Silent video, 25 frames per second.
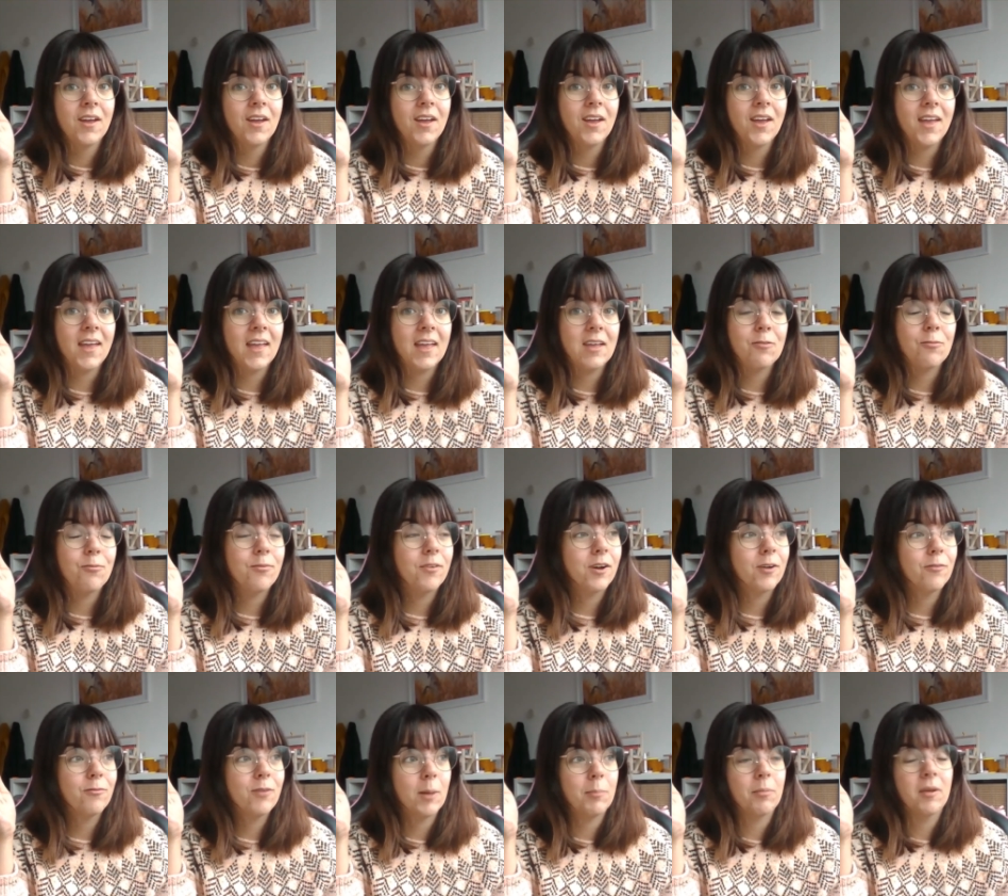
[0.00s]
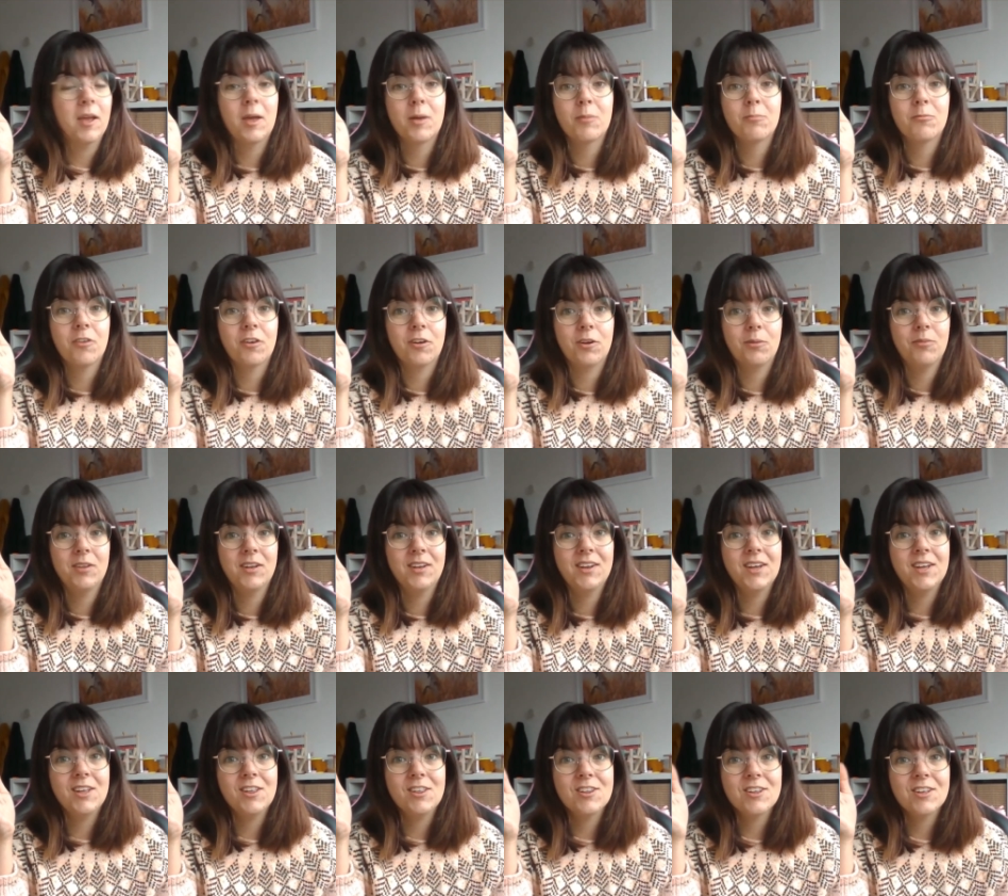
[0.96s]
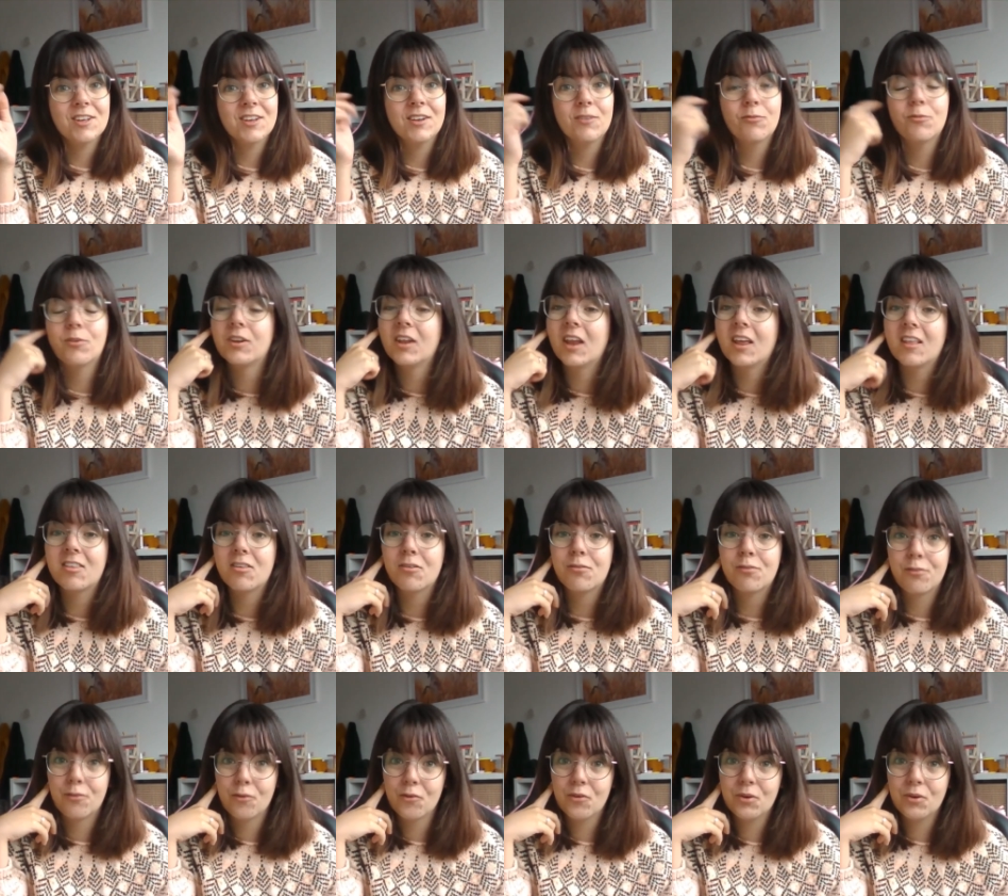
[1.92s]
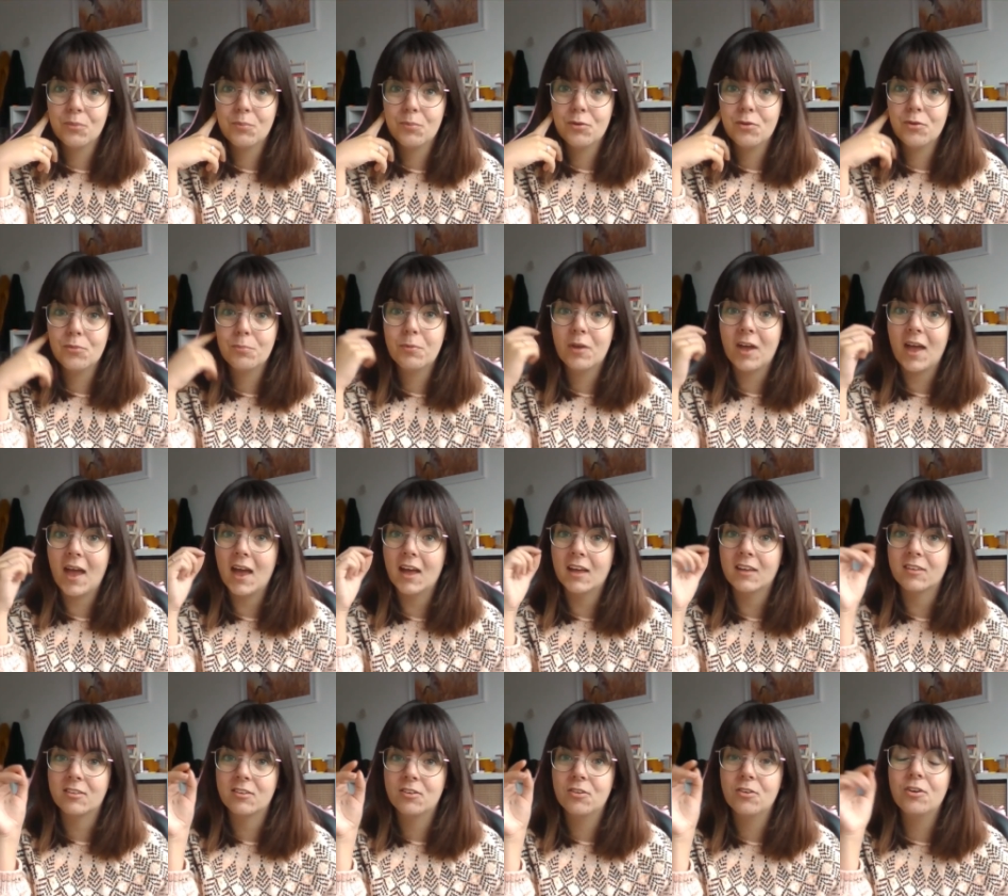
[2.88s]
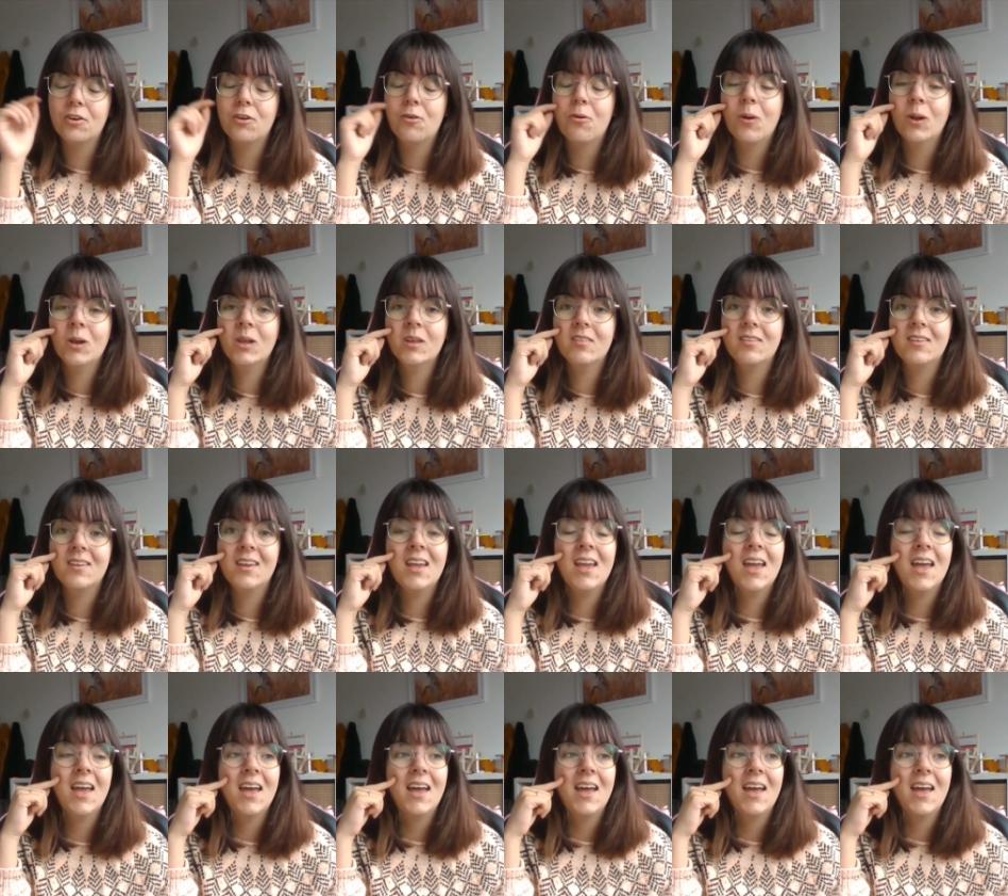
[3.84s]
a webcam recommendation, one that's affordable but has good quality,